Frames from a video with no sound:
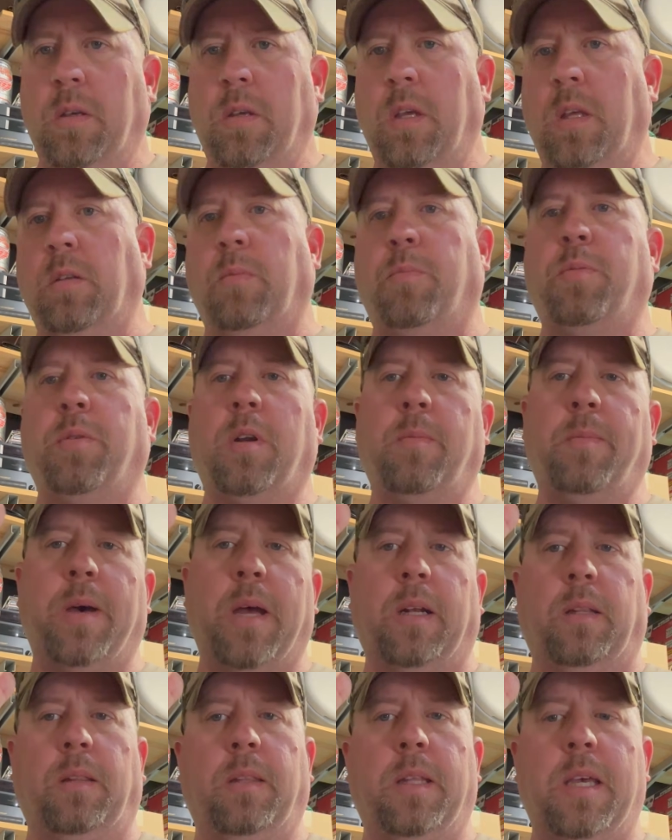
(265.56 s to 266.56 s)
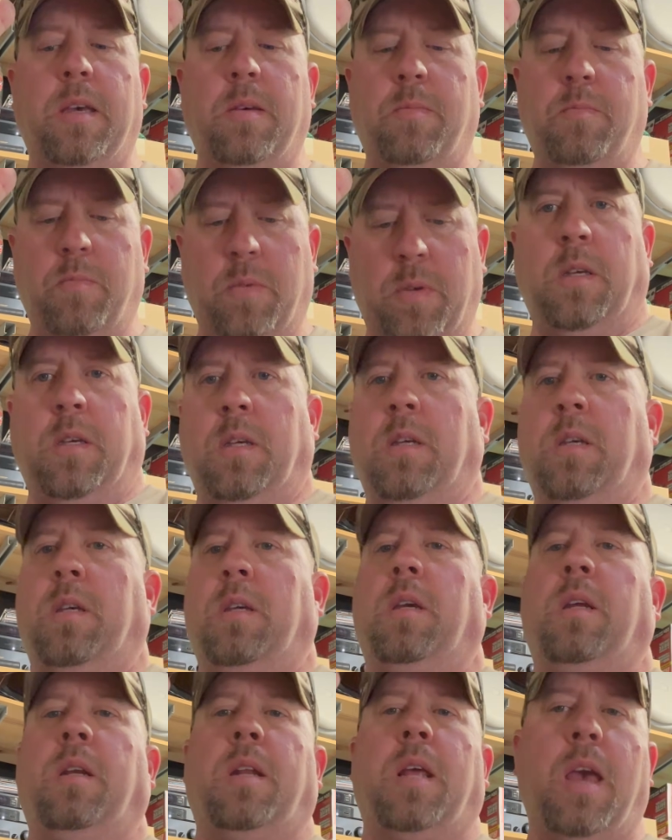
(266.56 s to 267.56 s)
Either put them on a limb
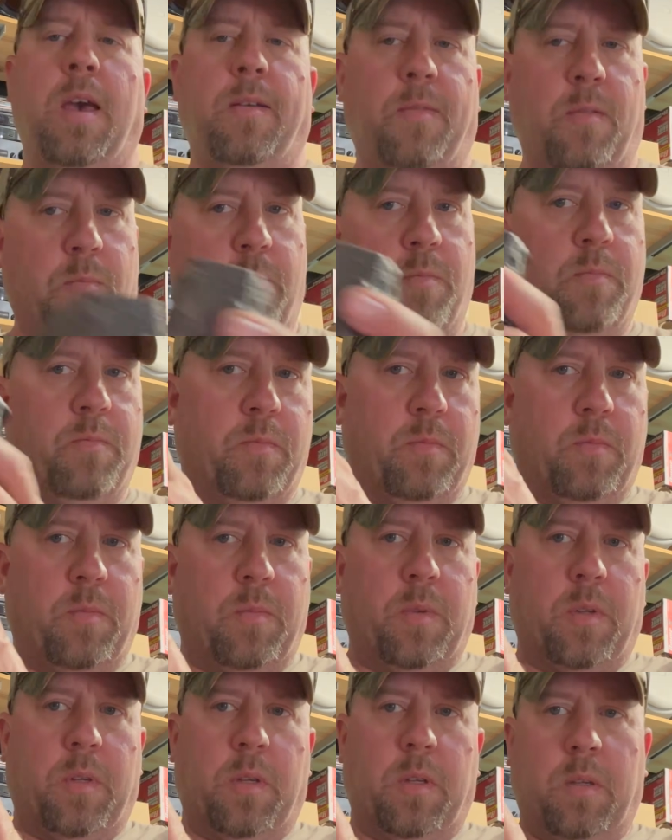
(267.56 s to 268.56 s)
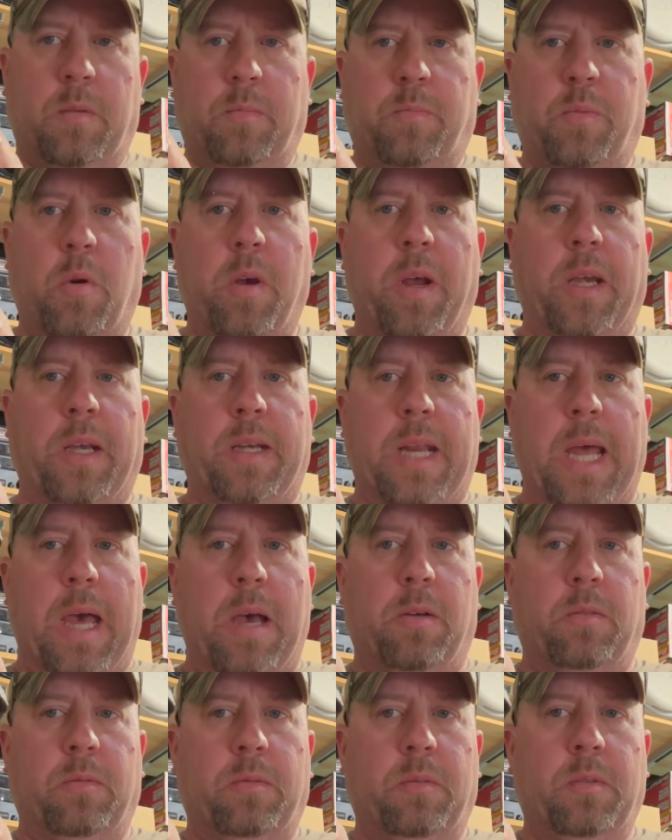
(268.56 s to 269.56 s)
and have them pointing
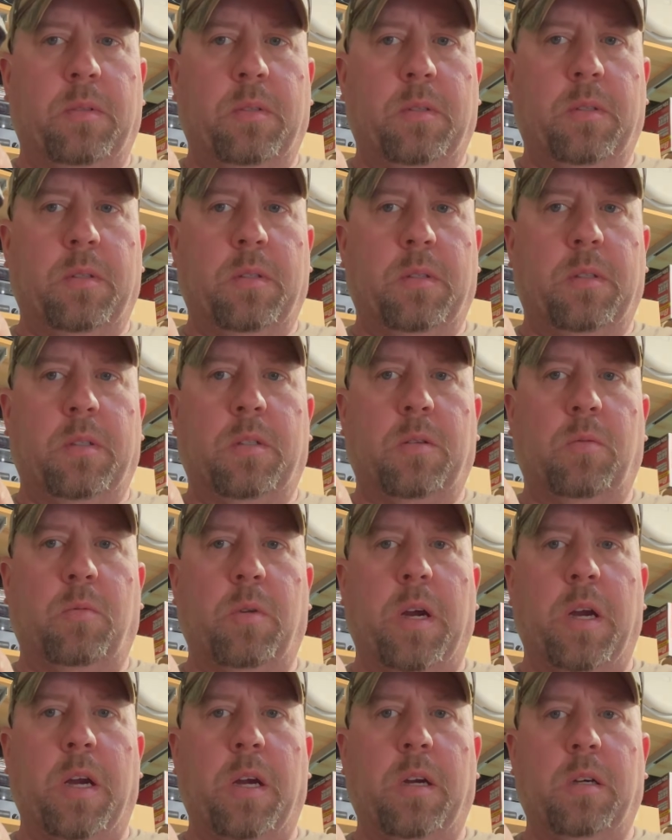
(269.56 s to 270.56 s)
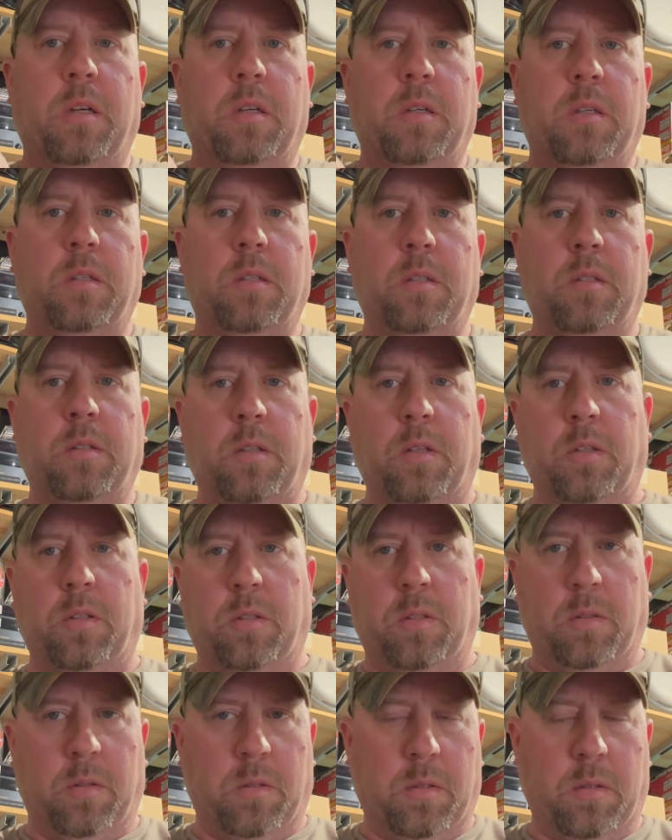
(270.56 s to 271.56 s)
down to where
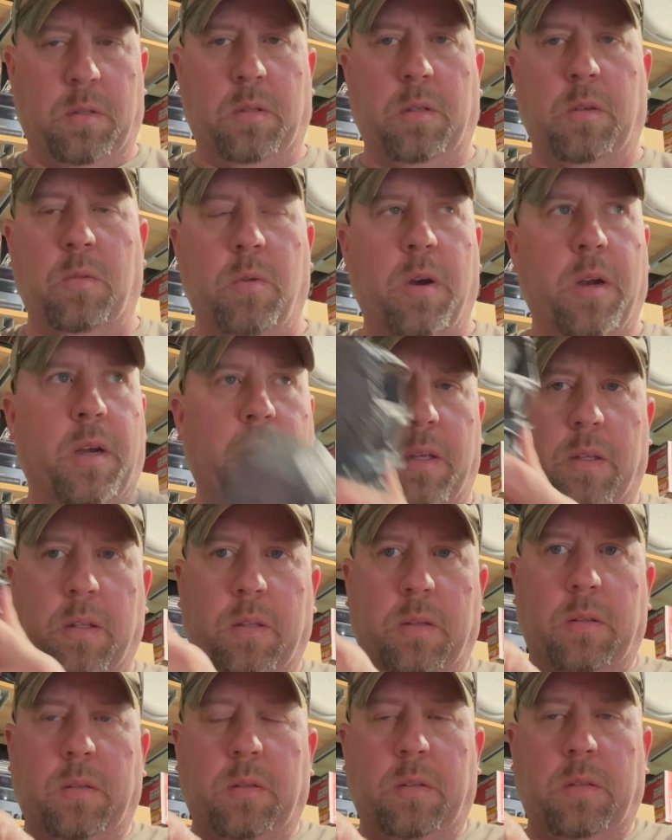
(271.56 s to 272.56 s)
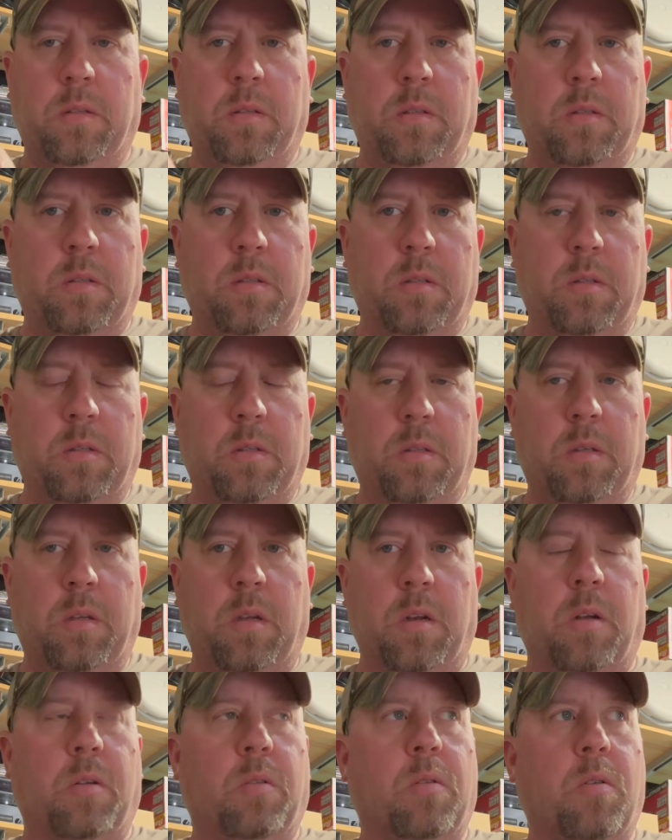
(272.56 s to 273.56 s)
you want
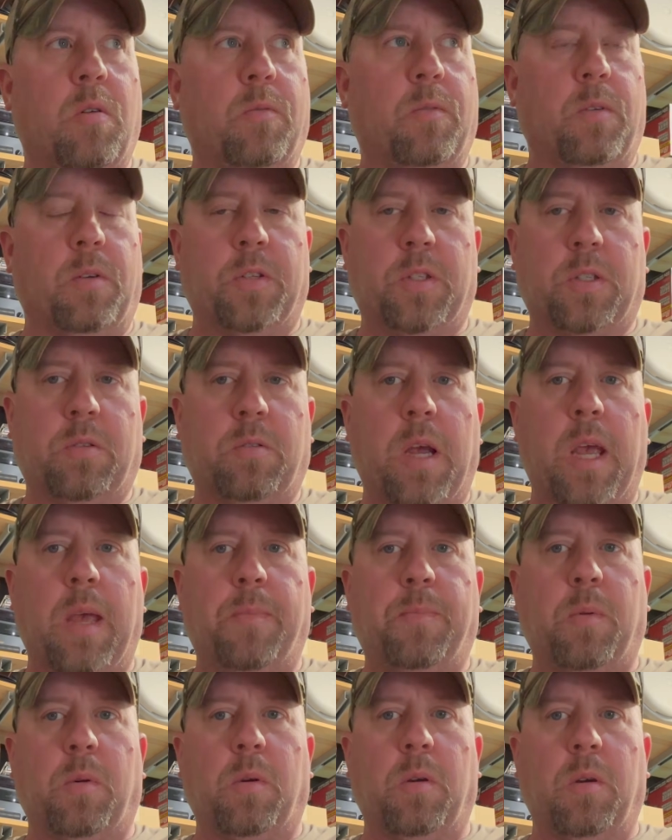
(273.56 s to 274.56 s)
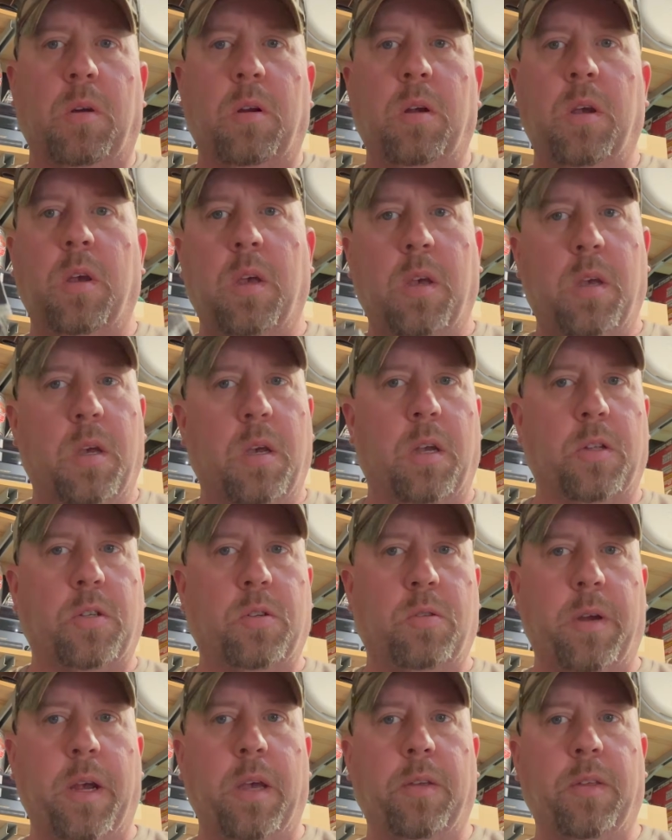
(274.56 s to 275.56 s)
to, over a scrape or a
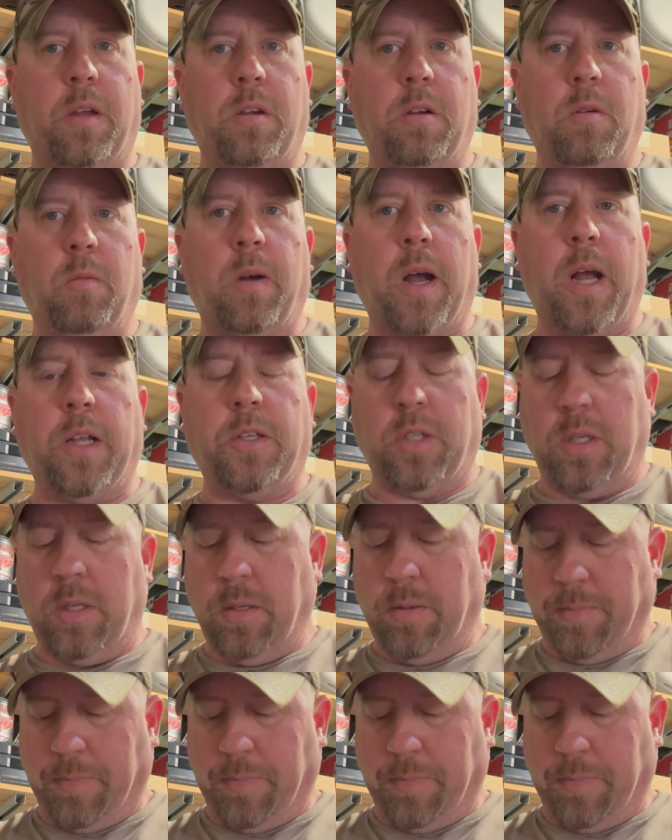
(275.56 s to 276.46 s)
trail that you're watching,